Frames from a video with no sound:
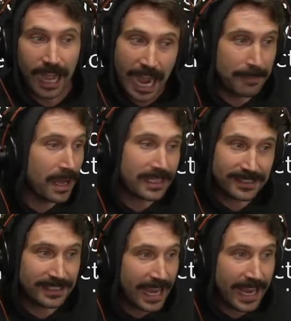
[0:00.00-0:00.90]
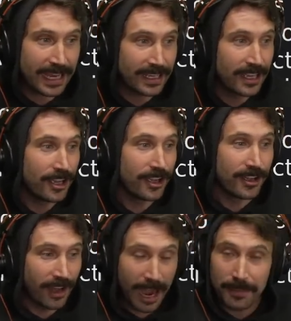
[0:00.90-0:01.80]
I'm not saying
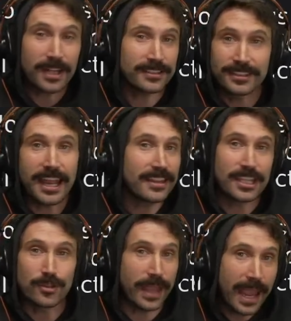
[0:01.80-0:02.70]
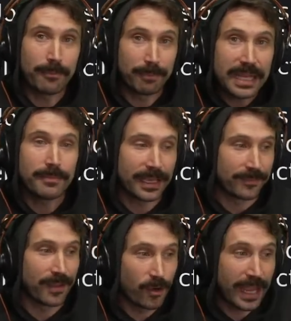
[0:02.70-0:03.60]
I'm not saying that you can't beat me.
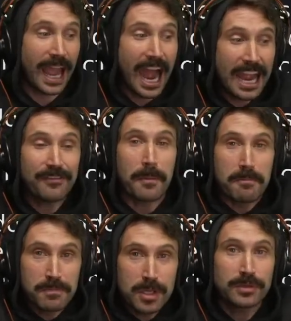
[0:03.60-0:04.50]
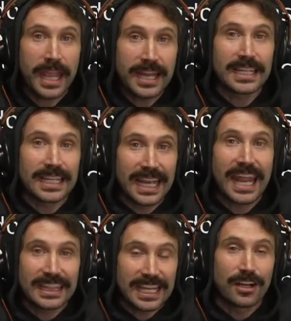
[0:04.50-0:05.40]
Okay, I've mutated an
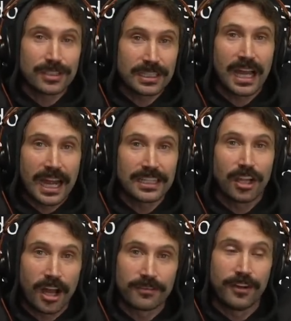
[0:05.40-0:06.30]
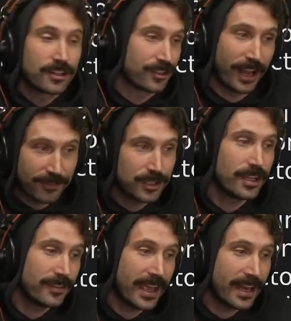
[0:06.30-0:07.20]
8,000 line long function. Have you
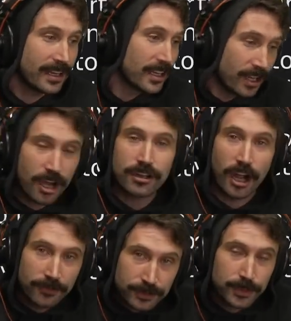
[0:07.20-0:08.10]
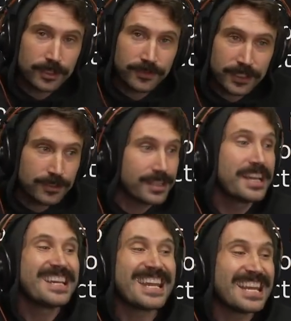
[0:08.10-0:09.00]
done that? You know how comfortable it feels?
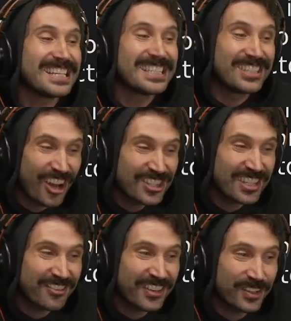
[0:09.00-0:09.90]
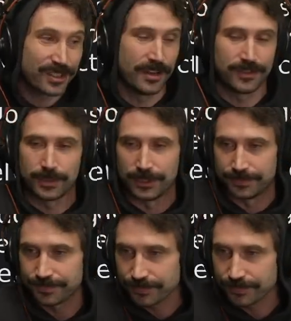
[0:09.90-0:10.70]
It doesn't feel comfortable.